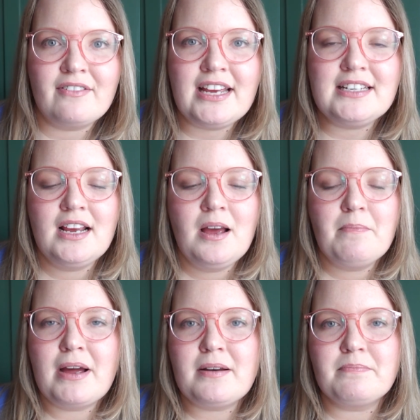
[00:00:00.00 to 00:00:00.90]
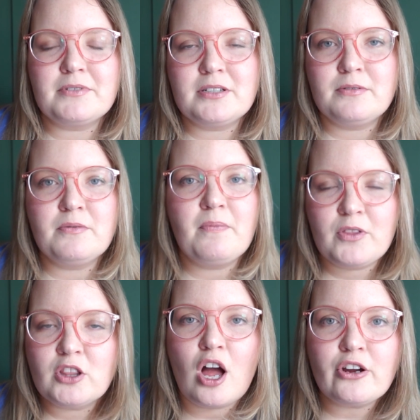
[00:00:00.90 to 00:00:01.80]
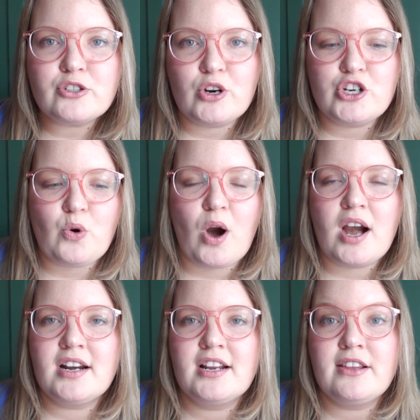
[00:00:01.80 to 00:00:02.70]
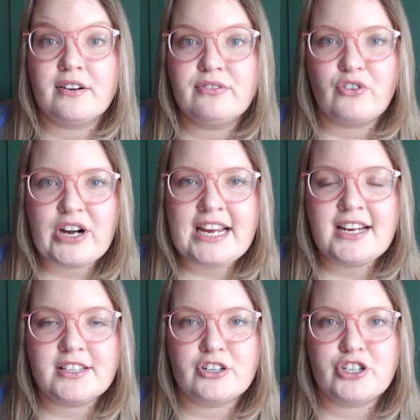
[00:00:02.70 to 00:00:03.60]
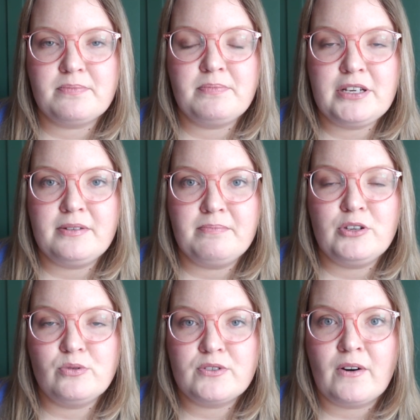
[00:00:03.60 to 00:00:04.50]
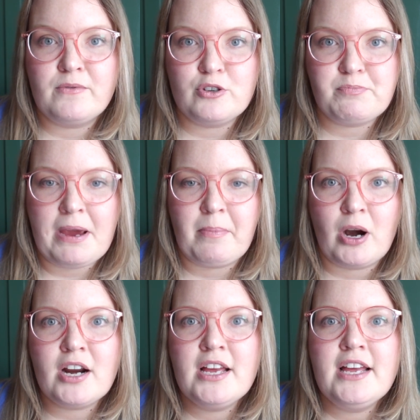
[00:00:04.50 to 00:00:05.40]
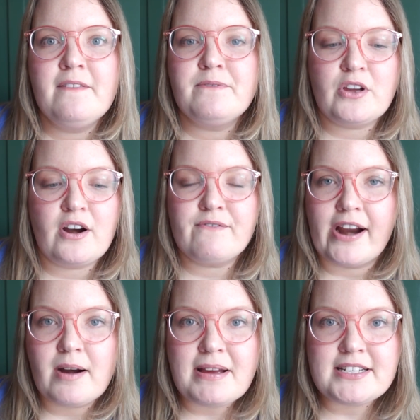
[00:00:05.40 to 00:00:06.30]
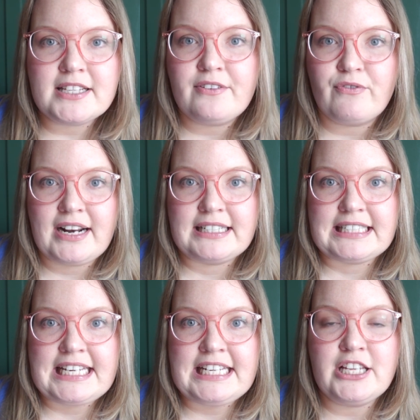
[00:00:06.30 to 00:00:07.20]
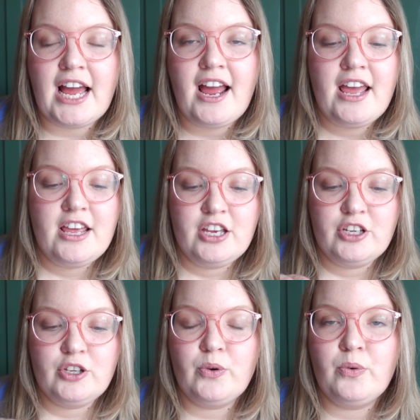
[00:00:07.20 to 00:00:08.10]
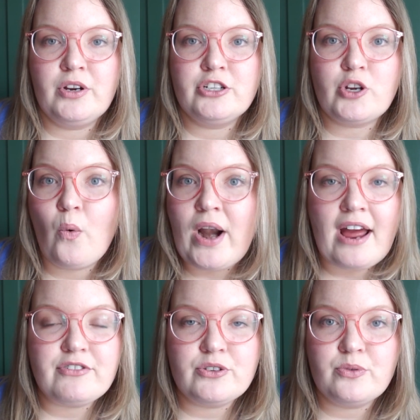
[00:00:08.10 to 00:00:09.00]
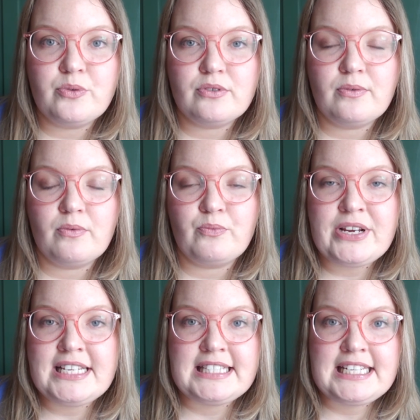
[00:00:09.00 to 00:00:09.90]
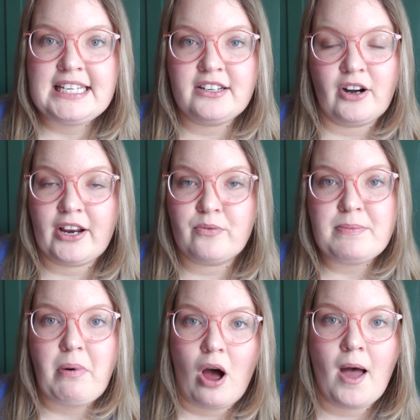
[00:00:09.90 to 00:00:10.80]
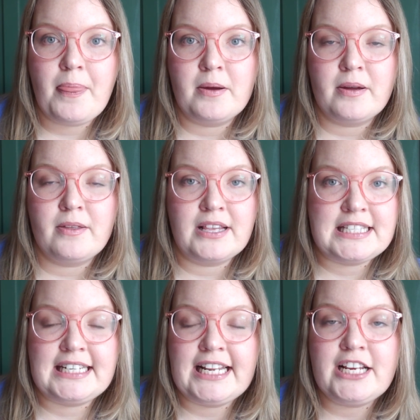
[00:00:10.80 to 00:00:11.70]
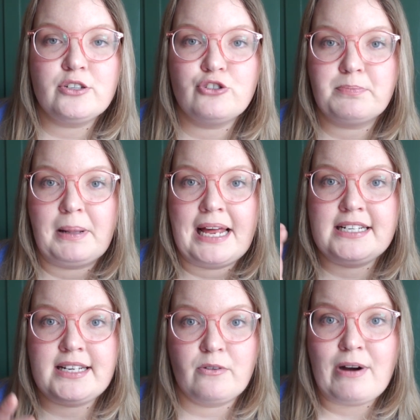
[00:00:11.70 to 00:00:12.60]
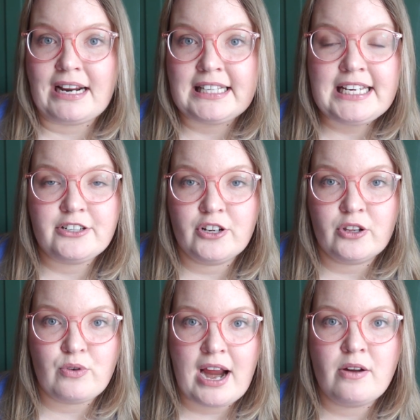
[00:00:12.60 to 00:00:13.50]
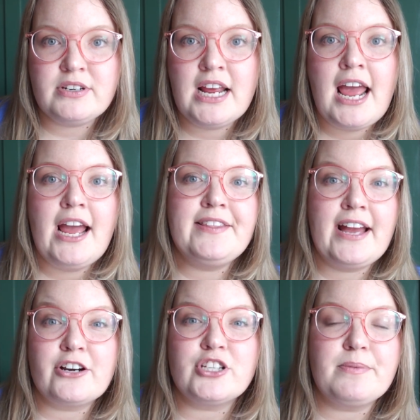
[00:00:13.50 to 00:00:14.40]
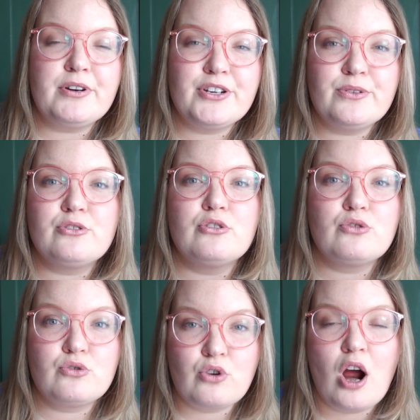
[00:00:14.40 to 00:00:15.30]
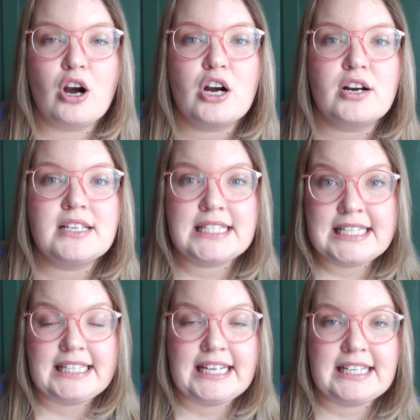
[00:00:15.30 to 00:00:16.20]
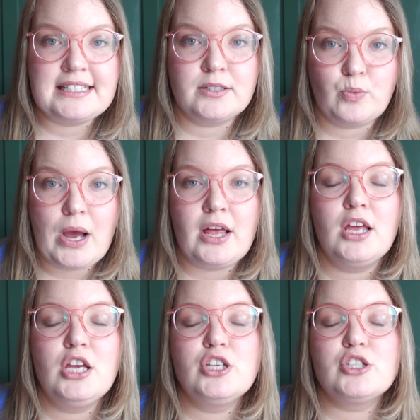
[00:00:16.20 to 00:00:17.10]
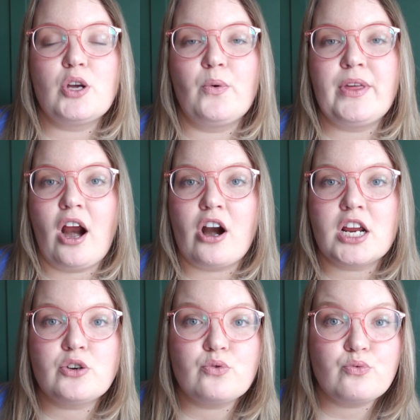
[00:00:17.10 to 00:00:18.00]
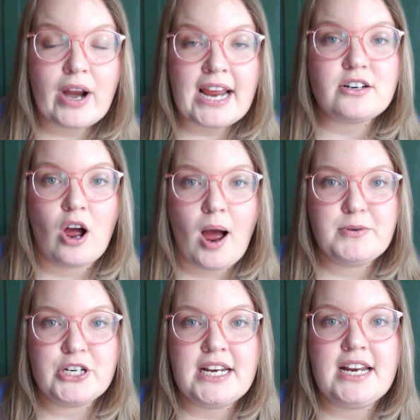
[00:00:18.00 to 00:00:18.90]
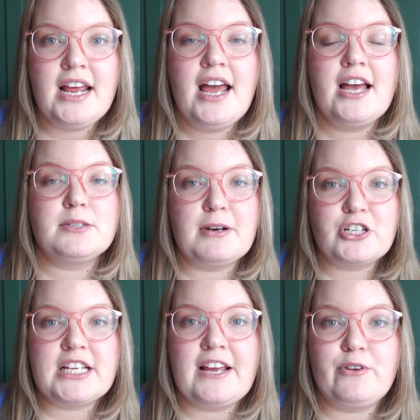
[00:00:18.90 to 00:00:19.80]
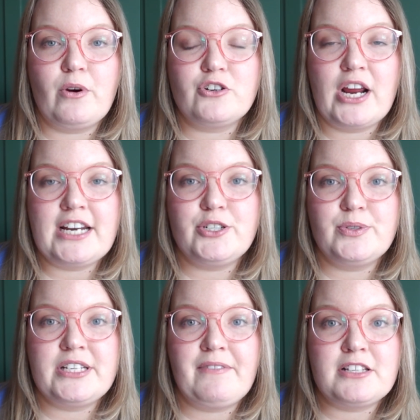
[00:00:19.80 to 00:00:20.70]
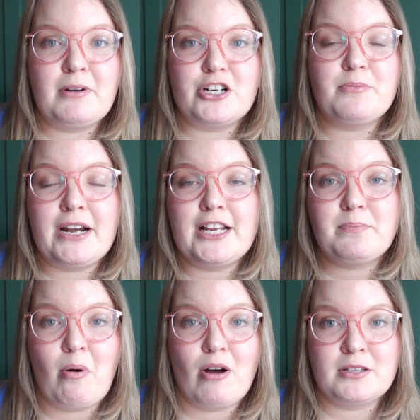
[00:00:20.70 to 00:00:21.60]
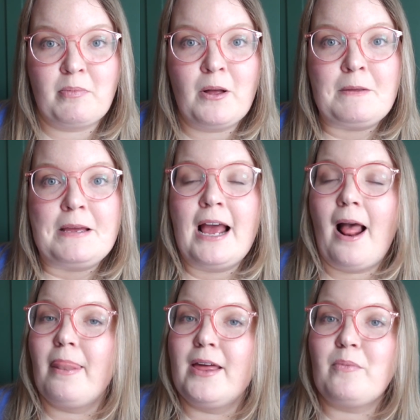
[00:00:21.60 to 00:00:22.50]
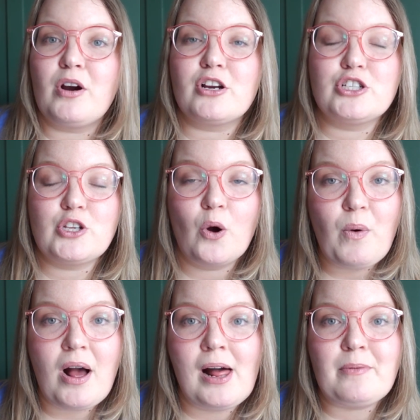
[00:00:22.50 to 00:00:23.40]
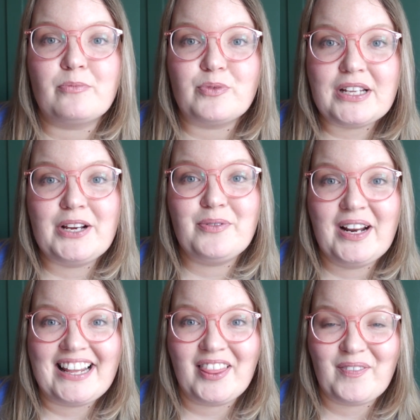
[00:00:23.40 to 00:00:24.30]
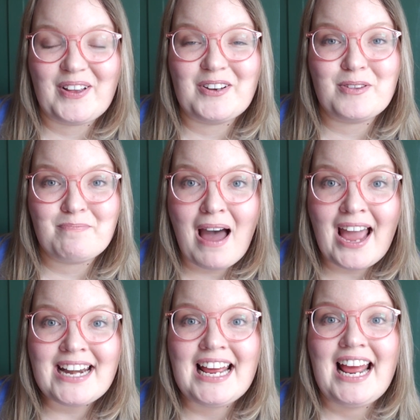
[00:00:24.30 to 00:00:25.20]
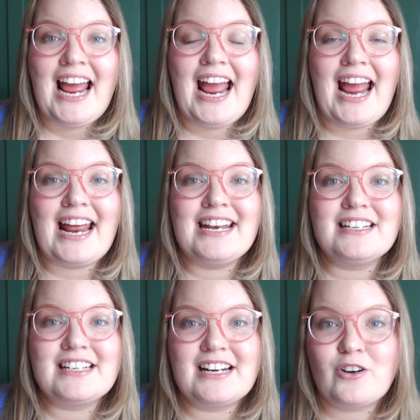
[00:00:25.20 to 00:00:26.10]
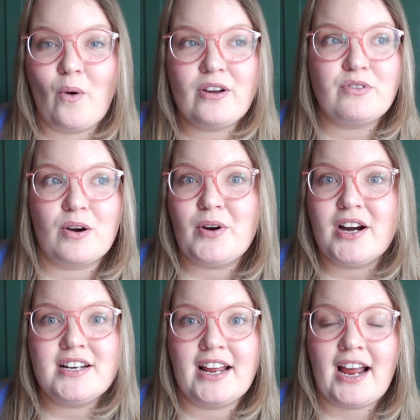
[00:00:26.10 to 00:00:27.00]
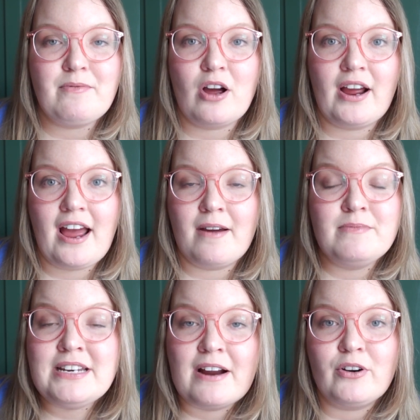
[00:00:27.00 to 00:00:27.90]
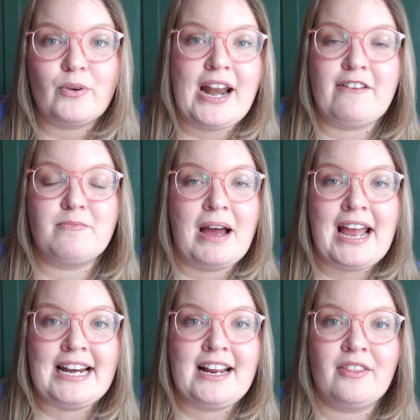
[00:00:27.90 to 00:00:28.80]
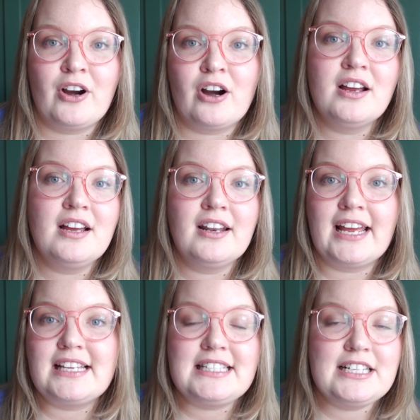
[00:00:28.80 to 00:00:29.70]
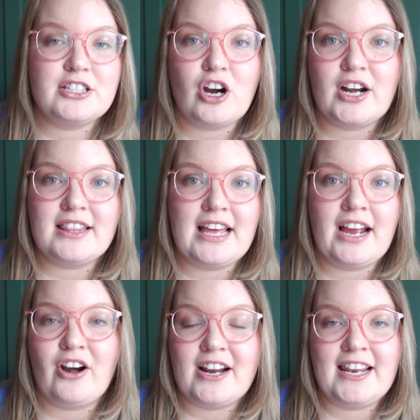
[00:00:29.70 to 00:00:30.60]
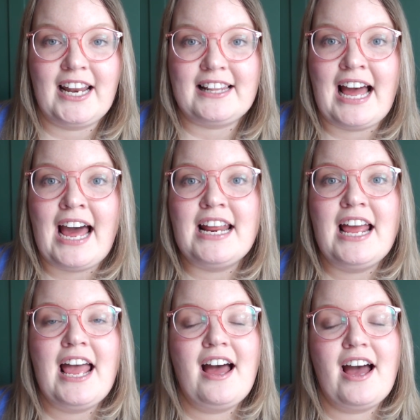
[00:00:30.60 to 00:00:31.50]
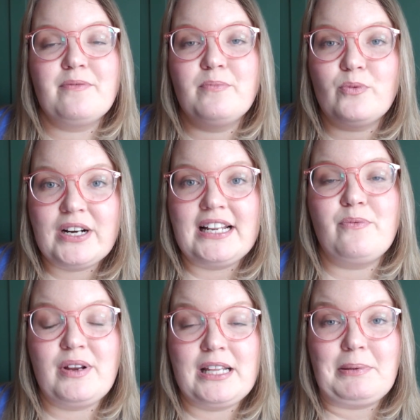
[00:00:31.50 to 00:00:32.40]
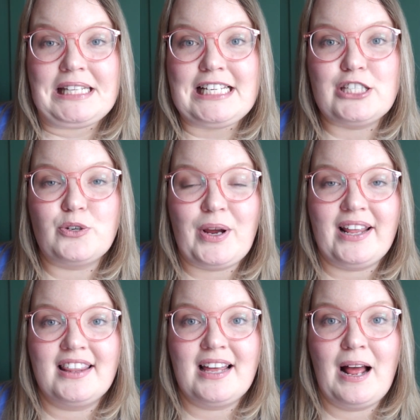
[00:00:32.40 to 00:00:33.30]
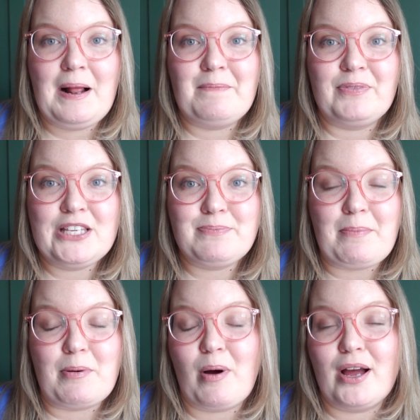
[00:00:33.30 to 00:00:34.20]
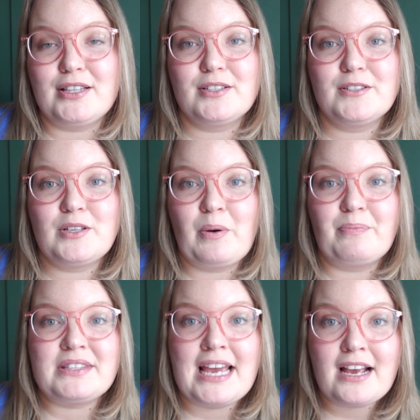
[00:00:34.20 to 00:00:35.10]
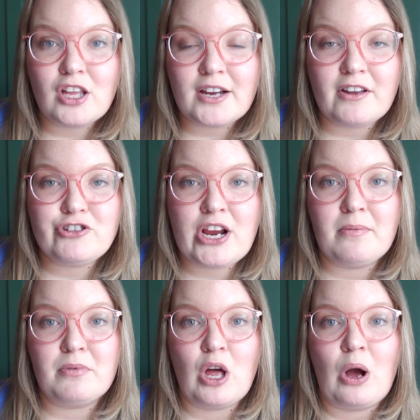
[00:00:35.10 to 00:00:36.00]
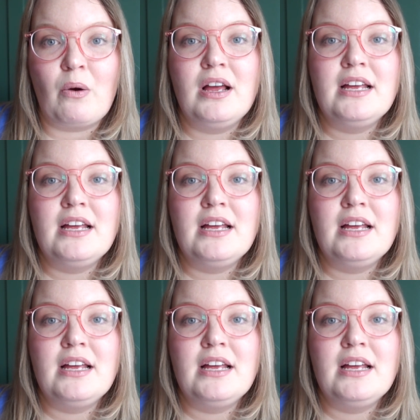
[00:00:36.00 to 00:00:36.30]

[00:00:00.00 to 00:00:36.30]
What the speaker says: it. But long story short, they're free because they're just being used from newspaper. They're environmentally friendly. You don't have to reseed or like repot the seedlings. You just plant it directly into the ground, and they actually produced stronger seedlings as well. So they are a great option, especially if you are trying to save as much money as possible, and they work so well. I'm really really thrilled with mine, and going forward, like I'm never going to have to buy any other like seed starting thing or anything like that. I'm really really pleased with these paper pots. So take a look at that channel below,